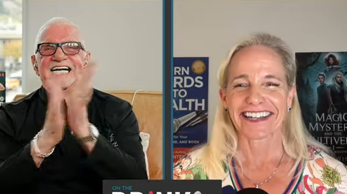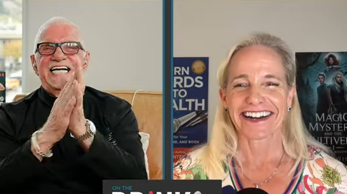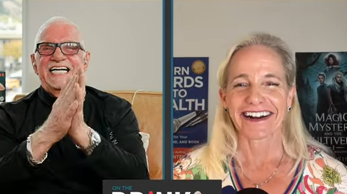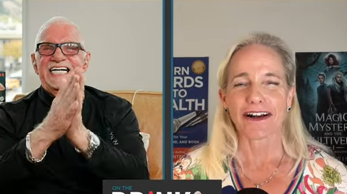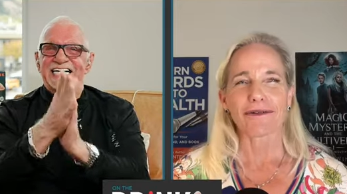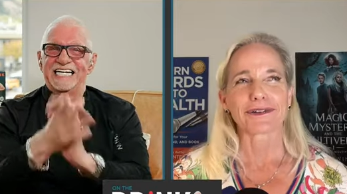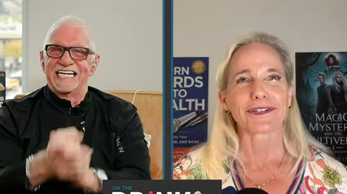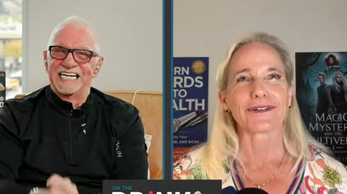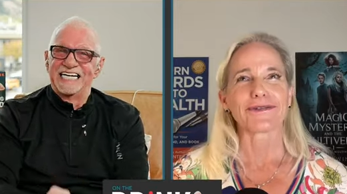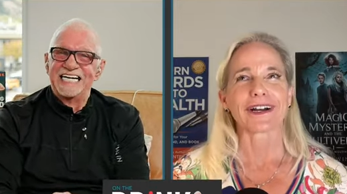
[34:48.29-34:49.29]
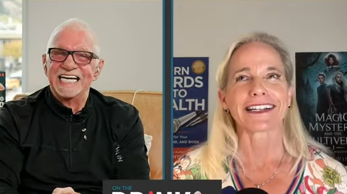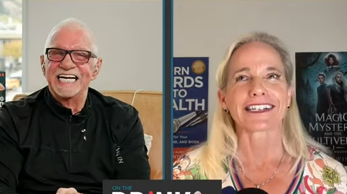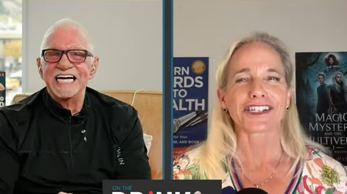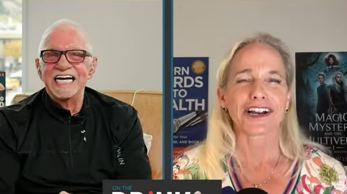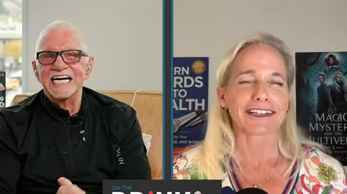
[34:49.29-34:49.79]
Speaker 1: there. Do you want
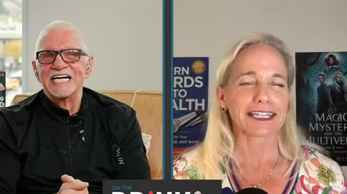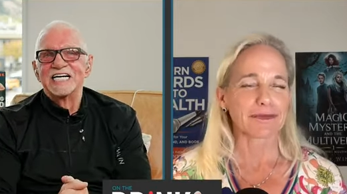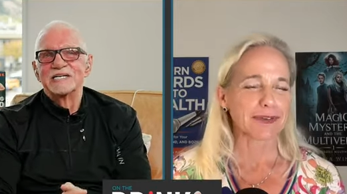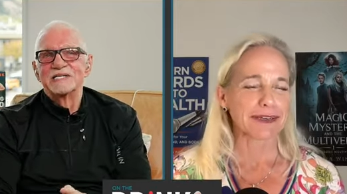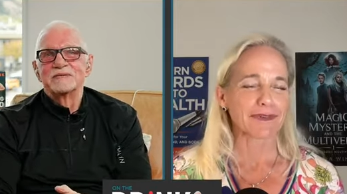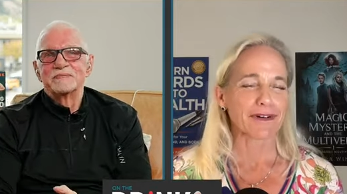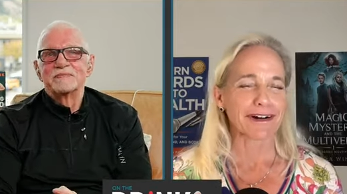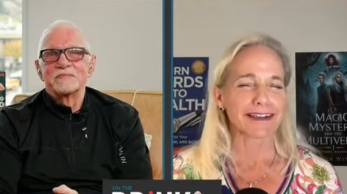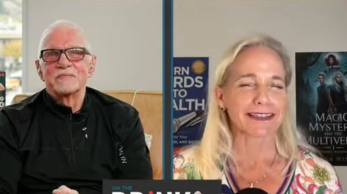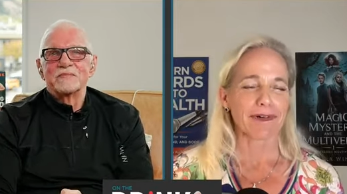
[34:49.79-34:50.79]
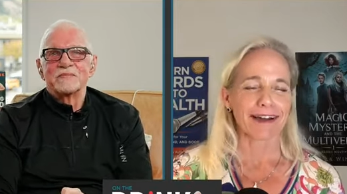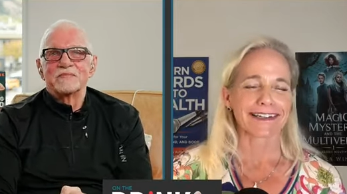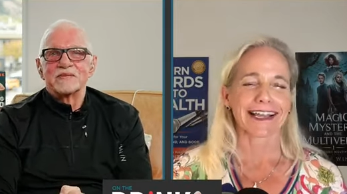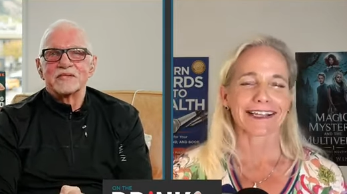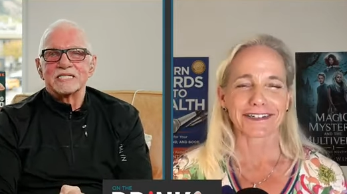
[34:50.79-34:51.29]
to share a little bit more on the
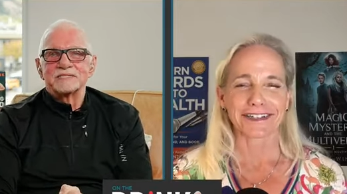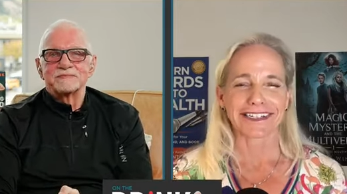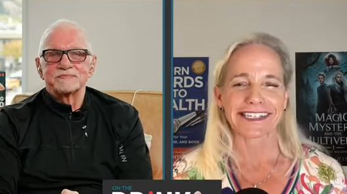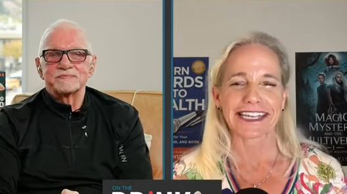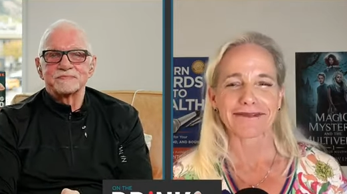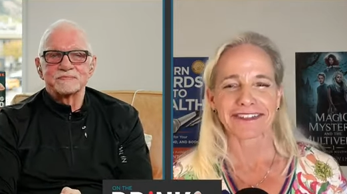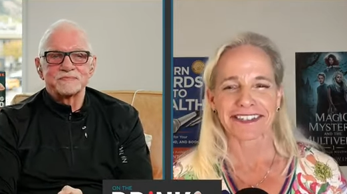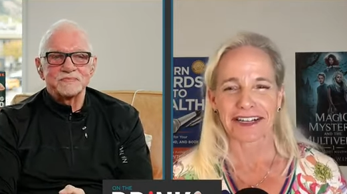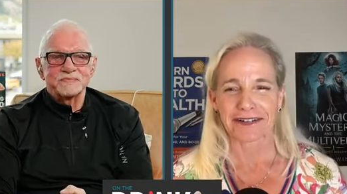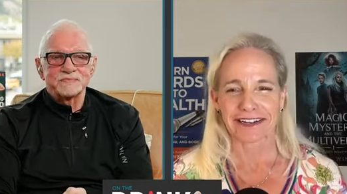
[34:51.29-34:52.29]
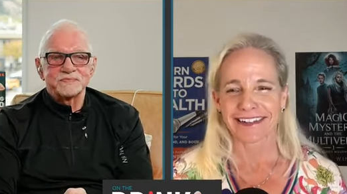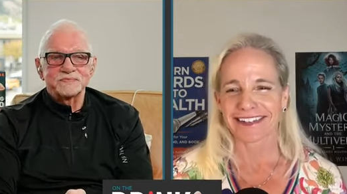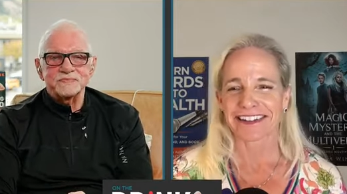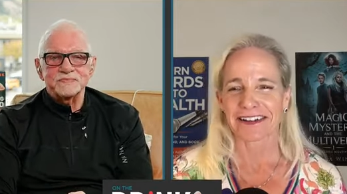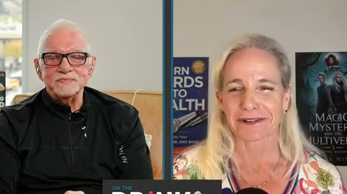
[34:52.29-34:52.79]
podcast? Are you going to save the secret
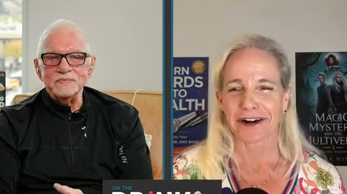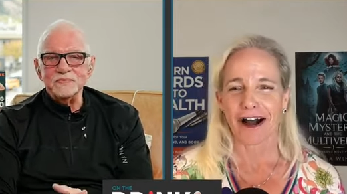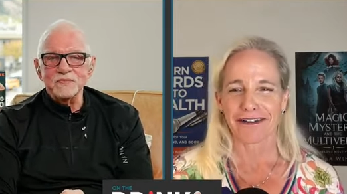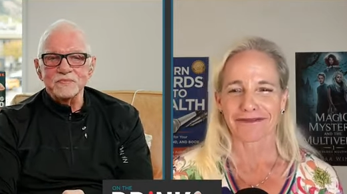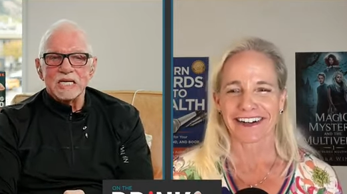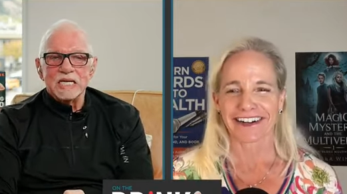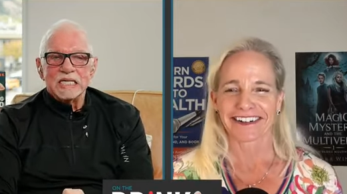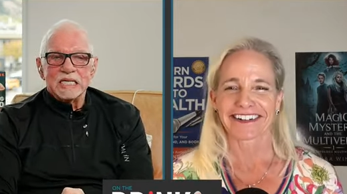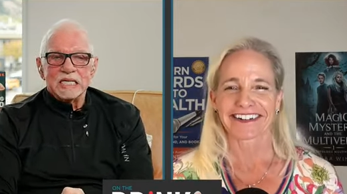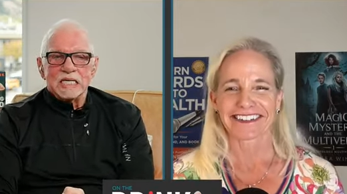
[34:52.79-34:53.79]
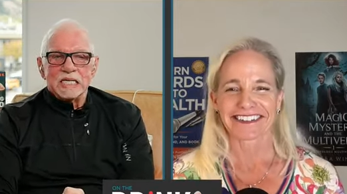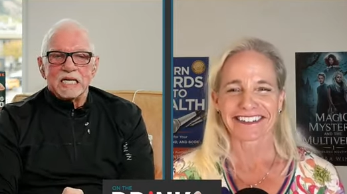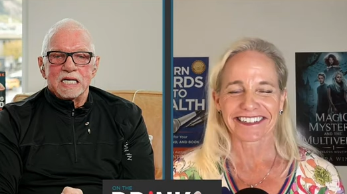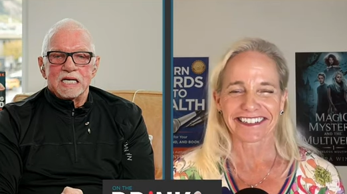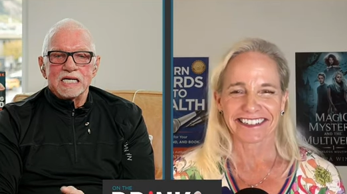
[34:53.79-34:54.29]
so we're off air?
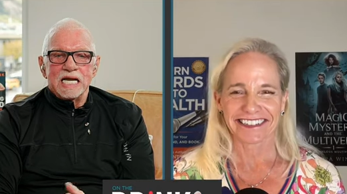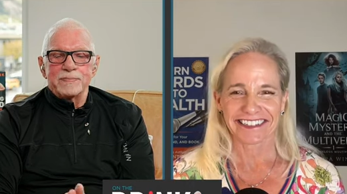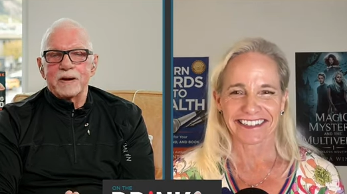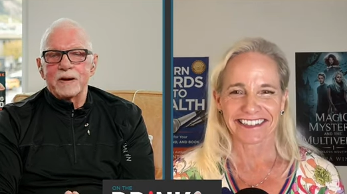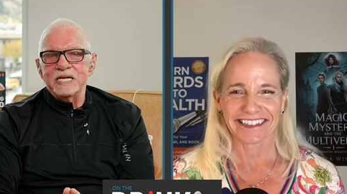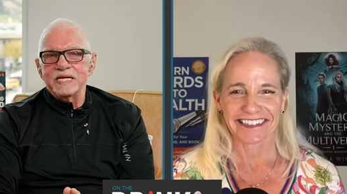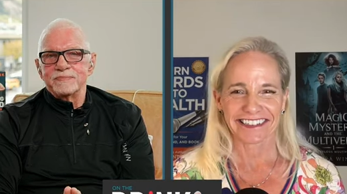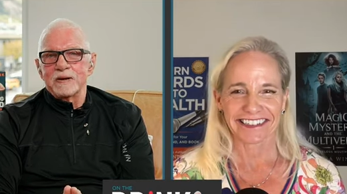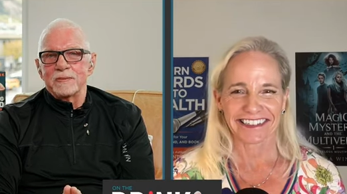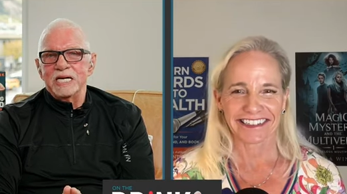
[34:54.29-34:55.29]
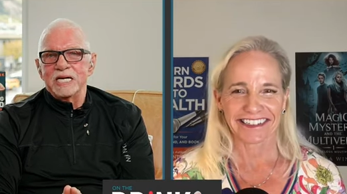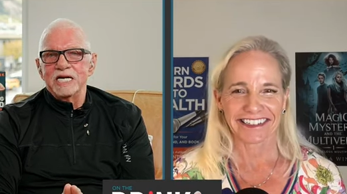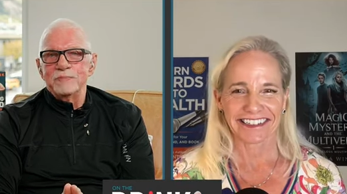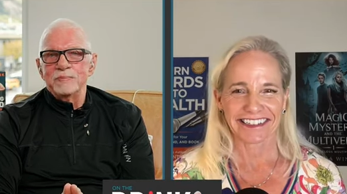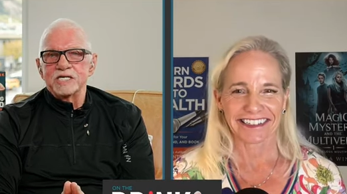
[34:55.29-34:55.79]
Speaker 2: Yeah, probably probably a
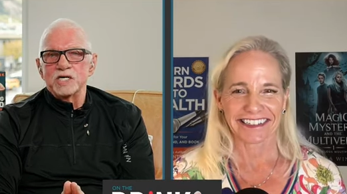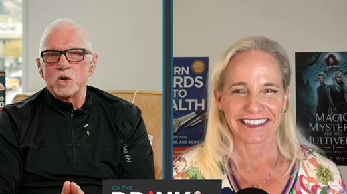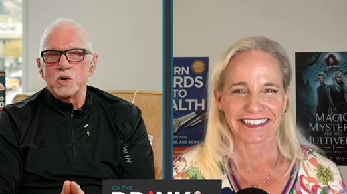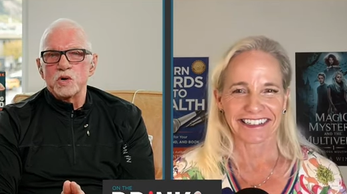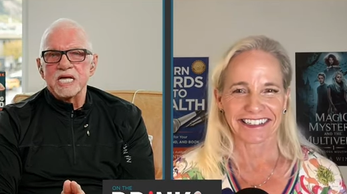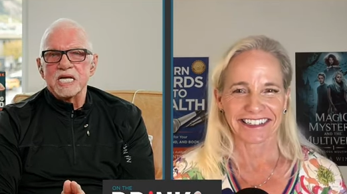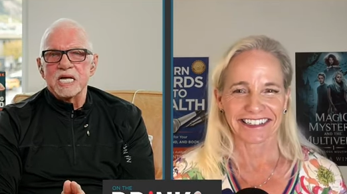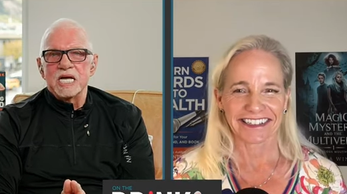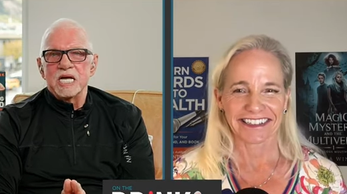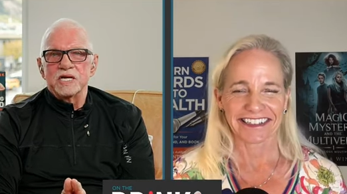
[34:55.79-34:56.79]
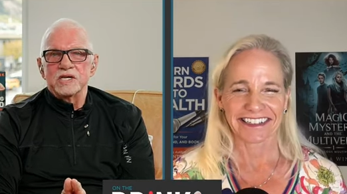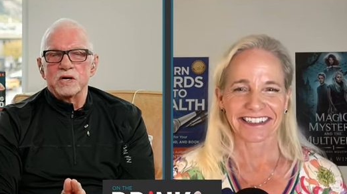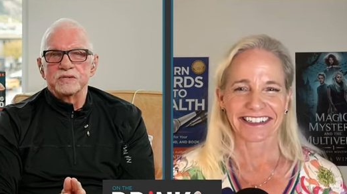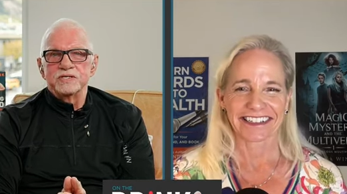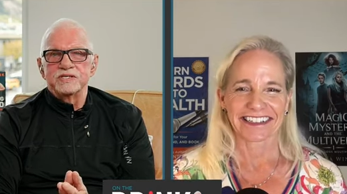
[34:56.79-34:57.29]
little bit early. Uh, you
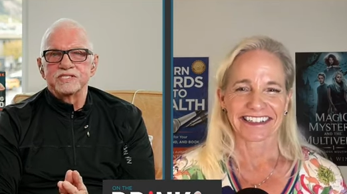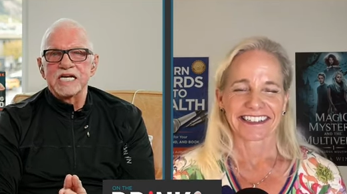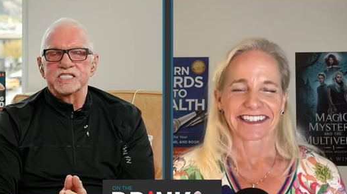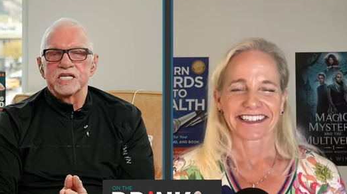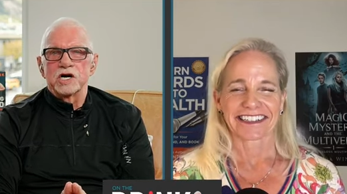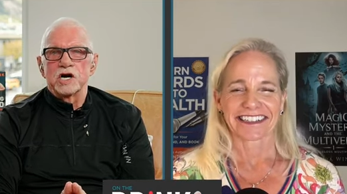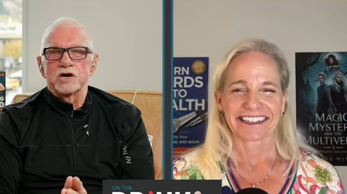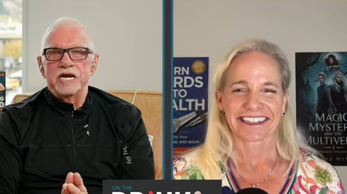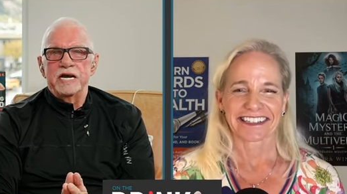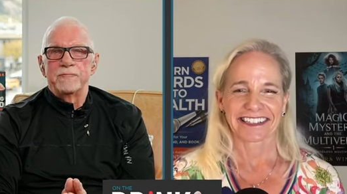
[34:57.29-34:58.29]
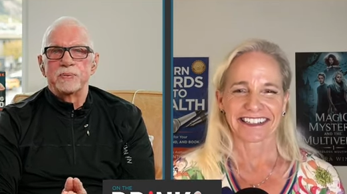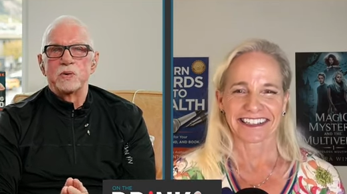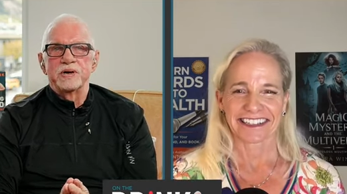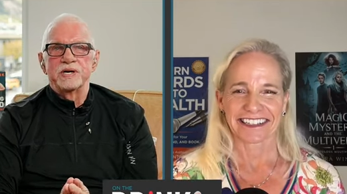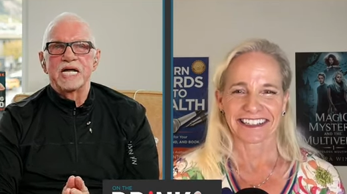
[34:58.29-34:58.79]
know, things that are
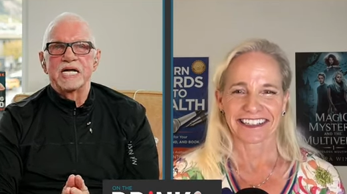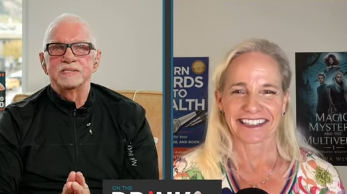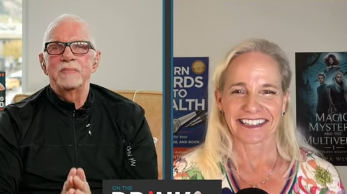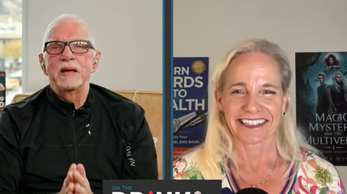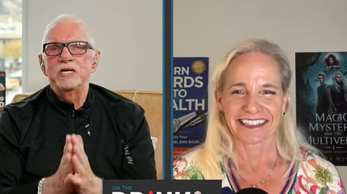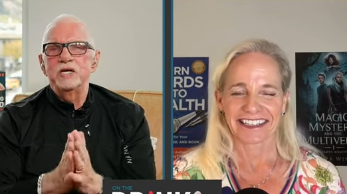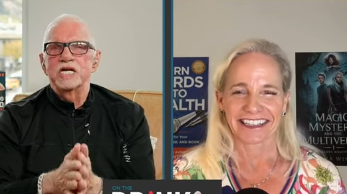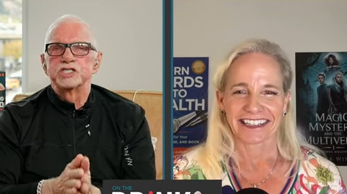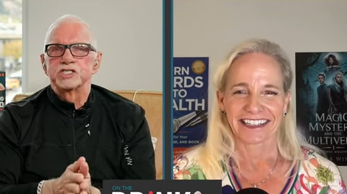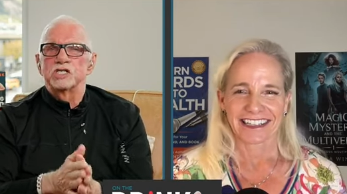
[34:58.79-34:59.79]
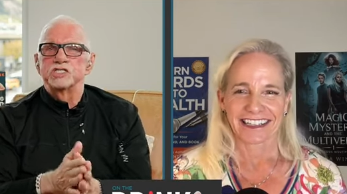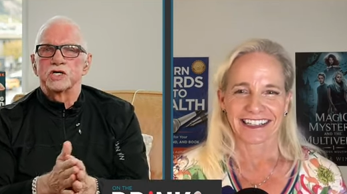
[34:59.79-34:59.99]
important. That maybe you can touch